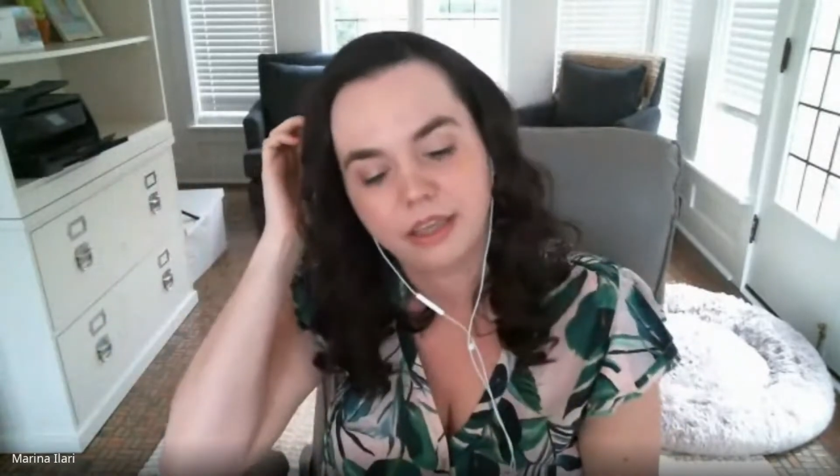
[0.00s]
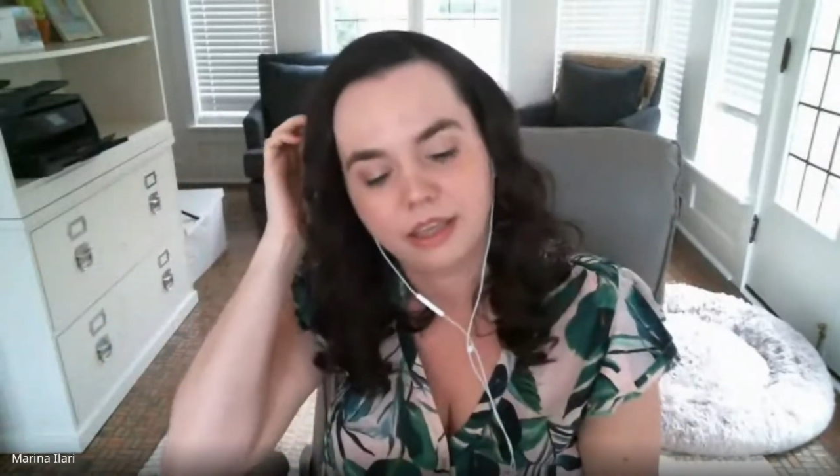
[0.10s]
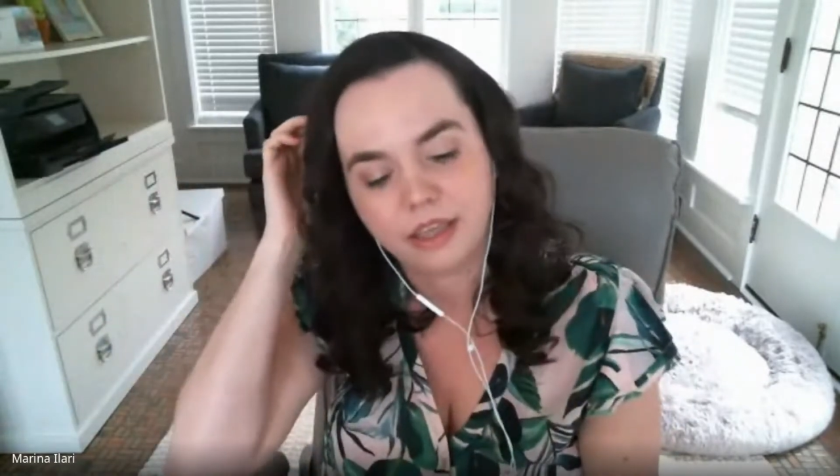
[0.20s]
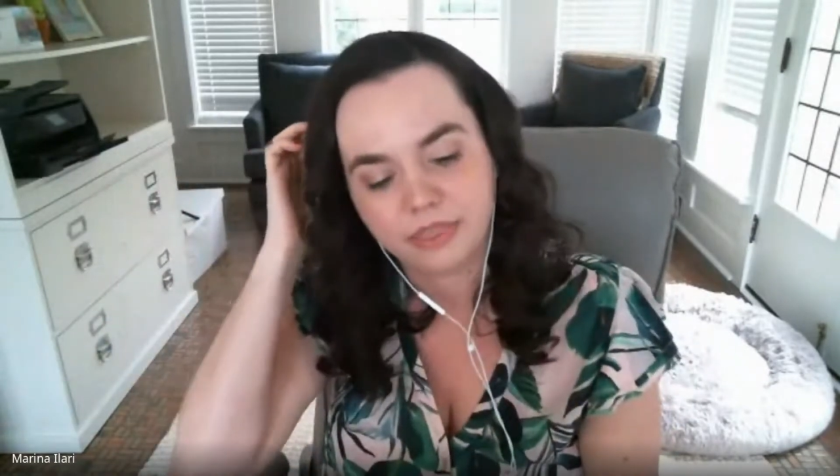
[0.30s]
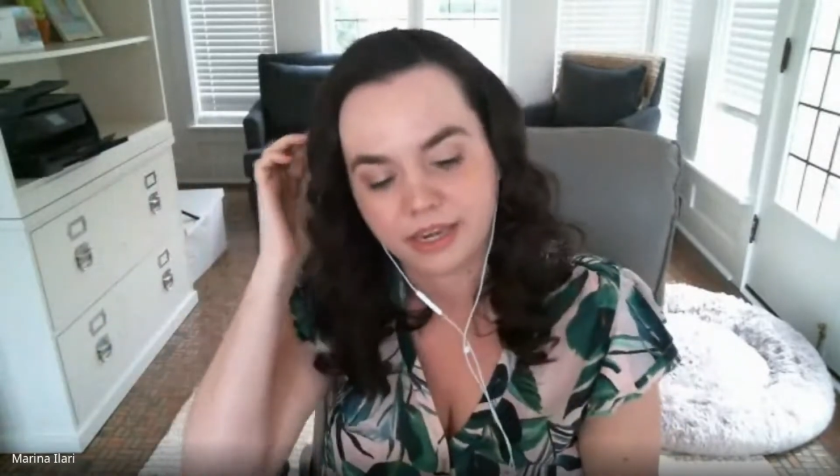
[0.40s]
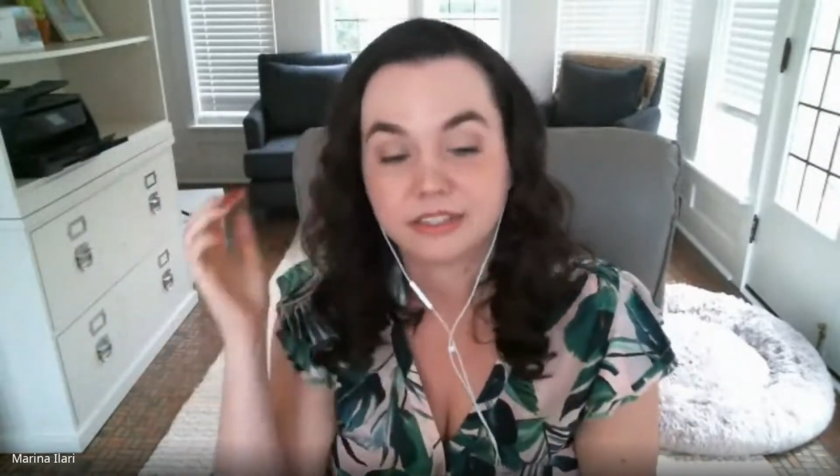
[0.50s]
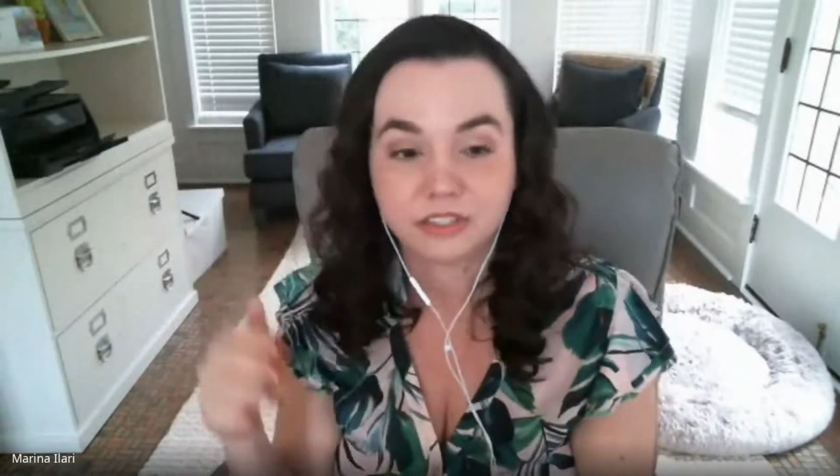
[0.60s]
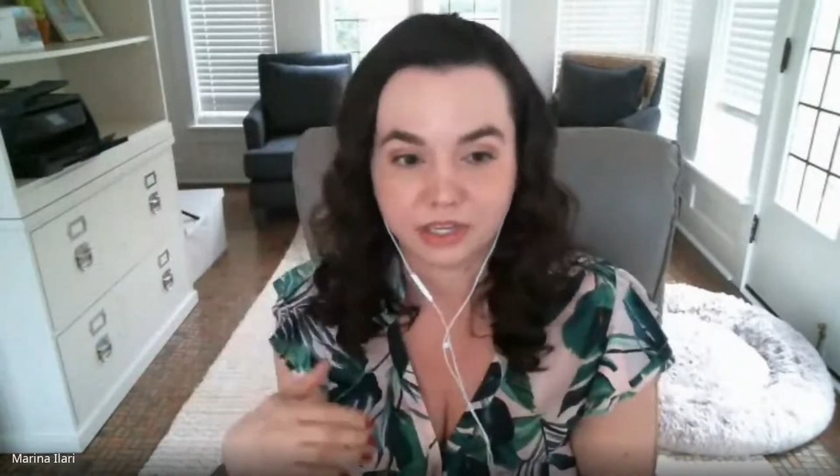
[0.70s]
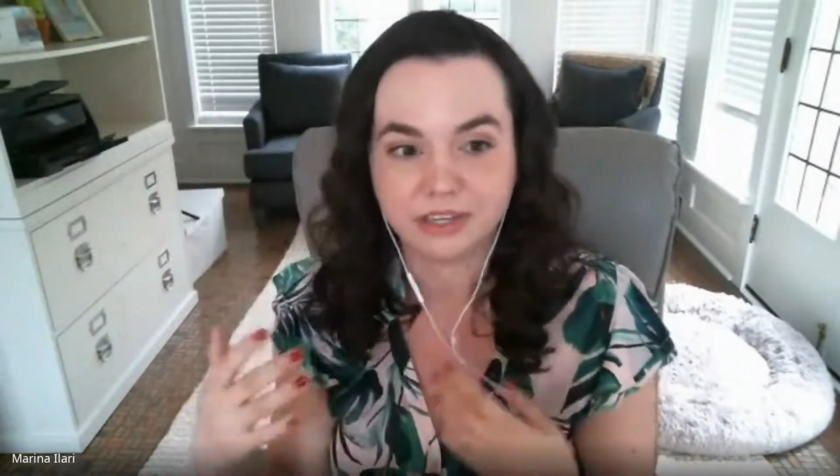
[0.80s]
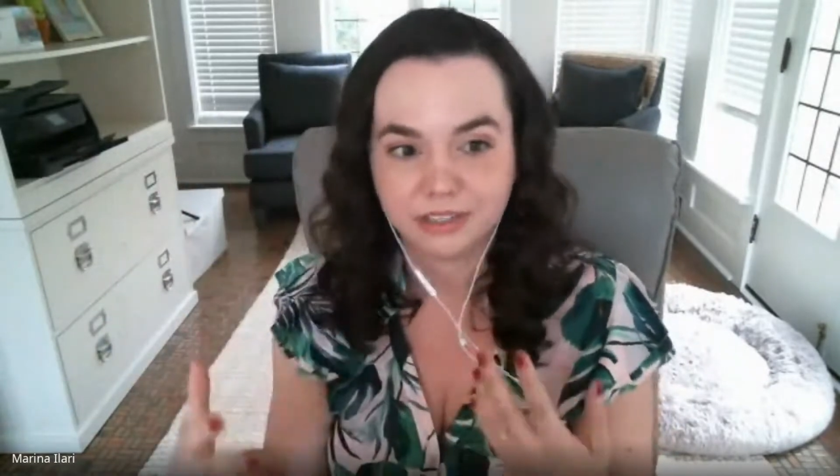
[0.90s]
that
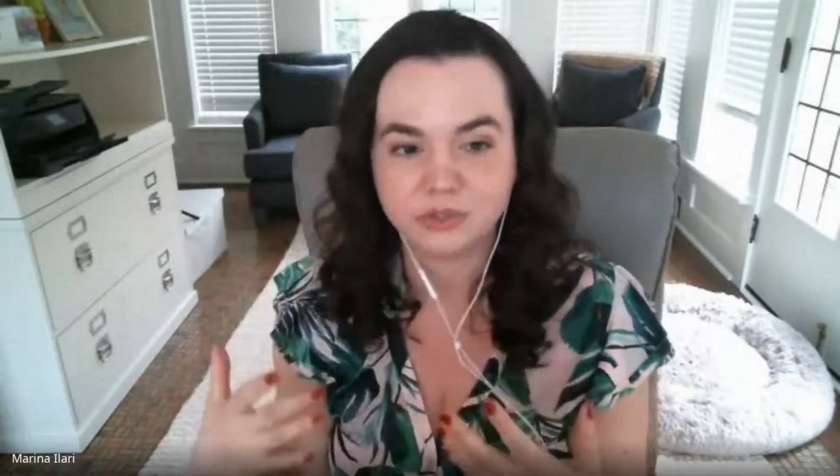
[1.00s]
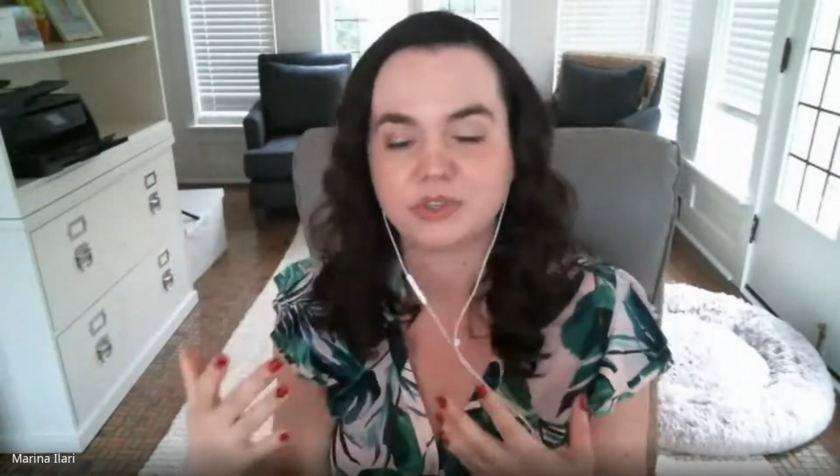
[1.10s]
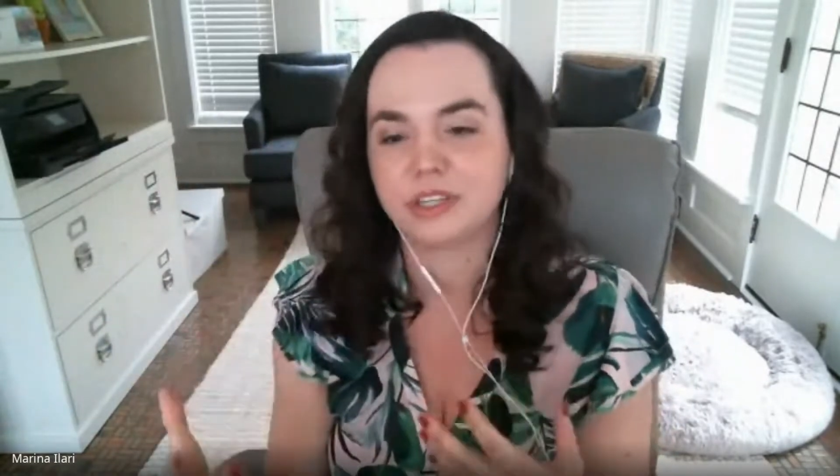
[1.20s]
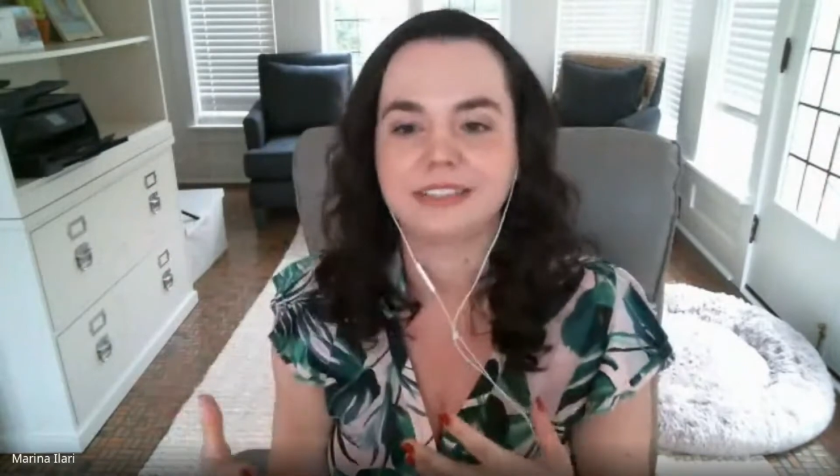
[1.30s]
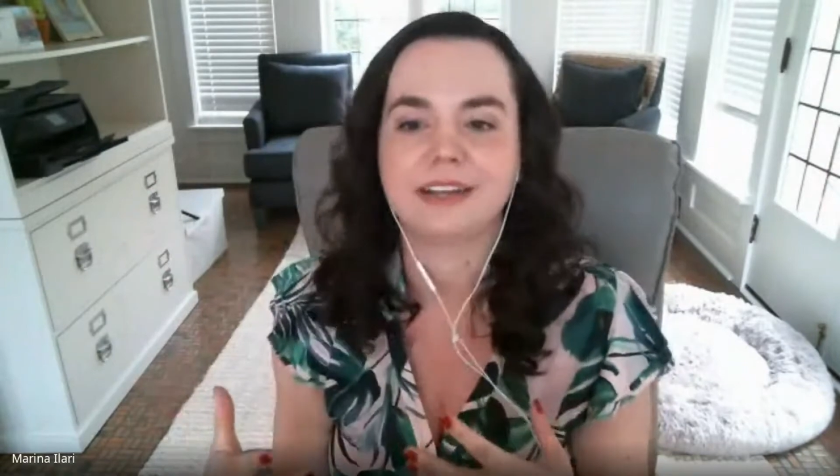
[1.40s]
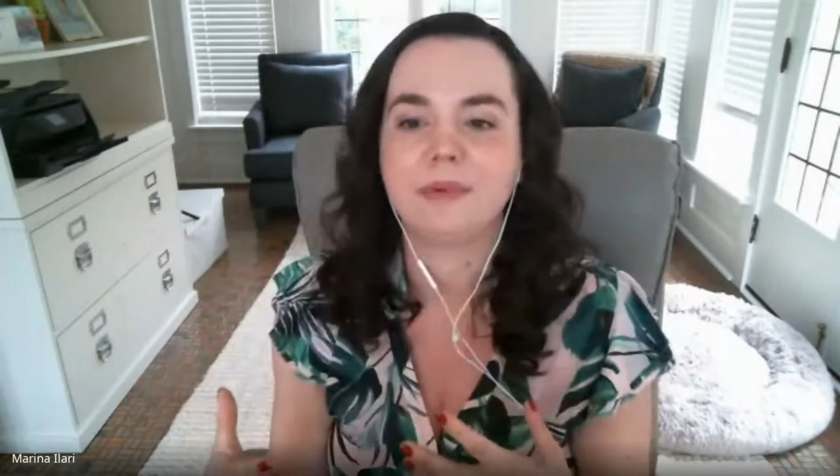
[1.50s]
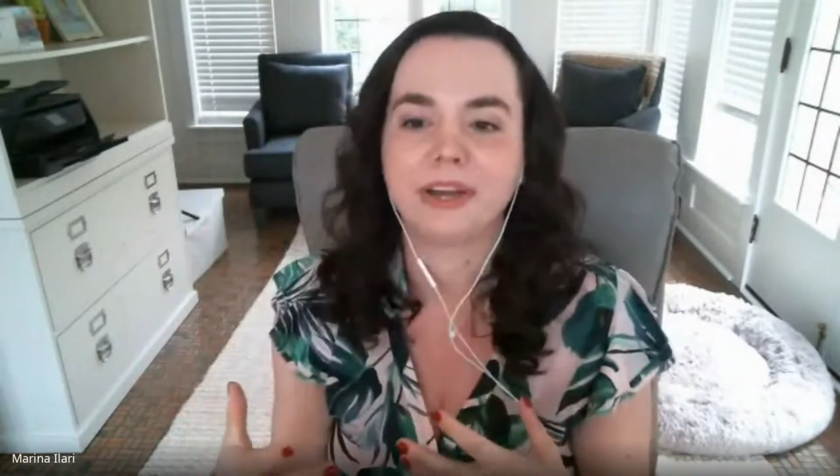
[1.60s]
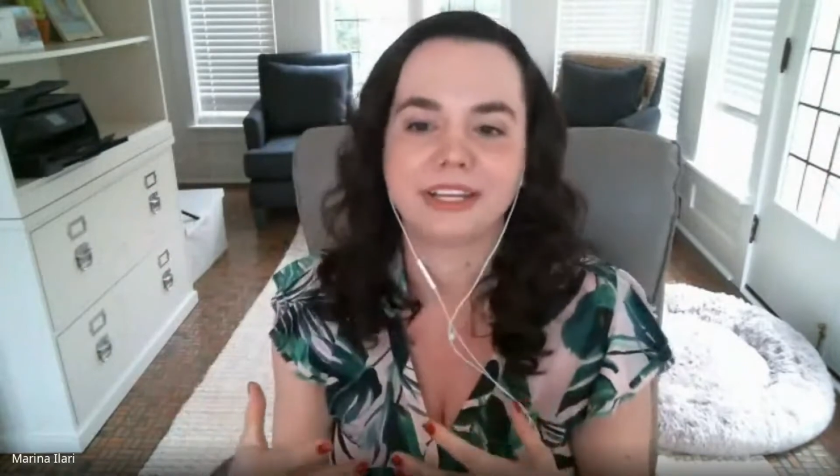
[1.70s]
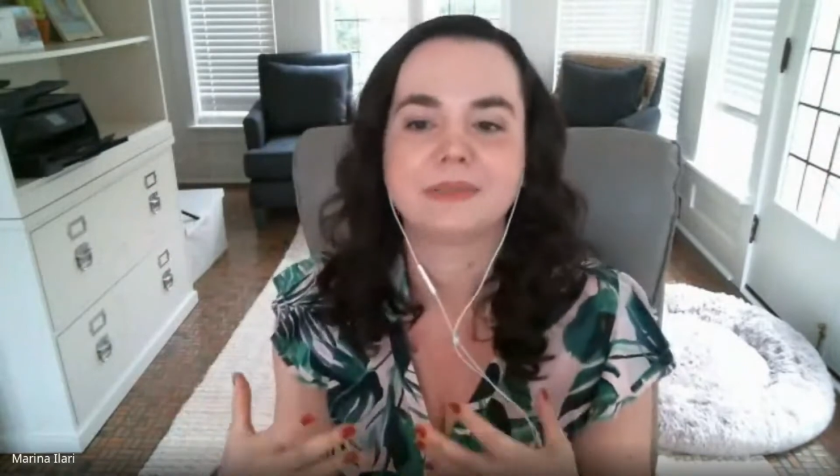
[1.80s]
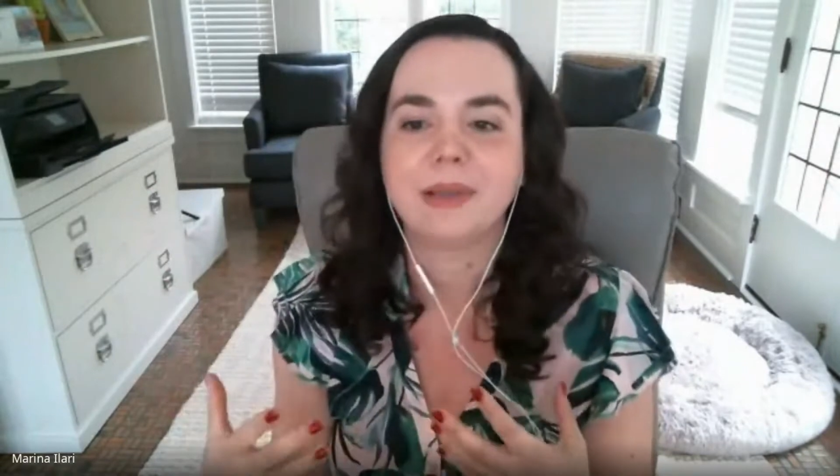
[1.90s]
it's done in neutral Latin
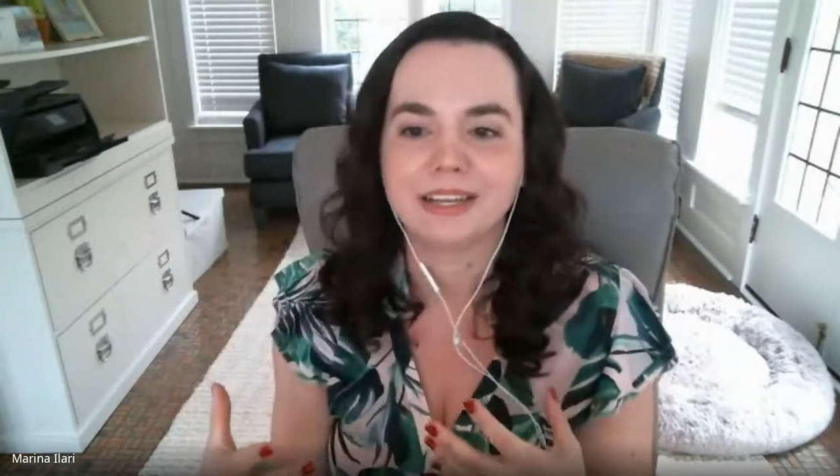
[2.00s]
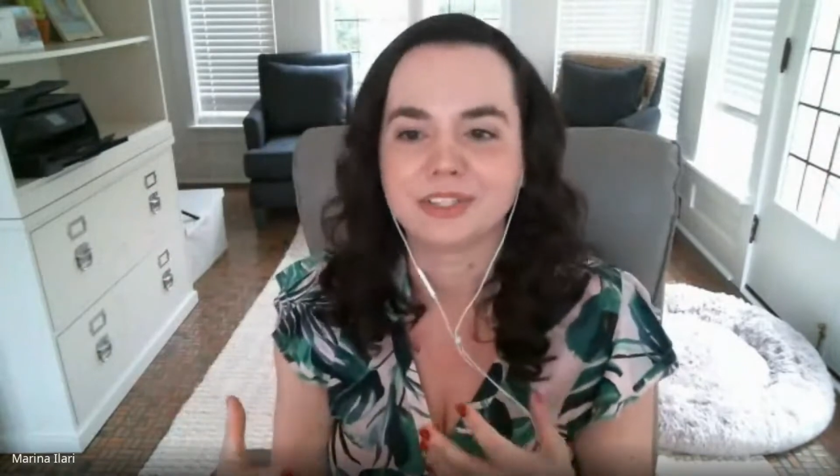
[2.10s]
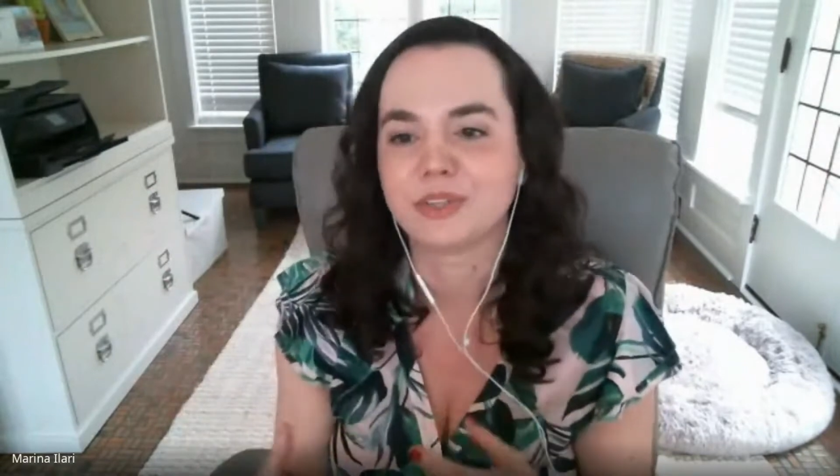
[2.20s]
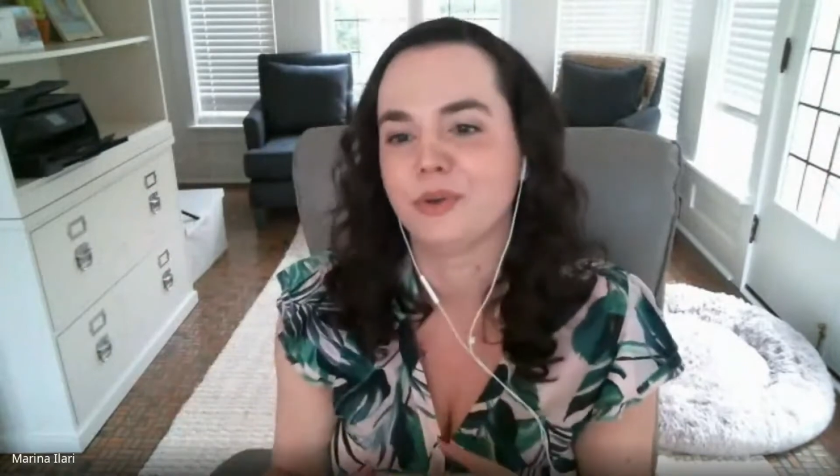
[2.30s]
American Spanish.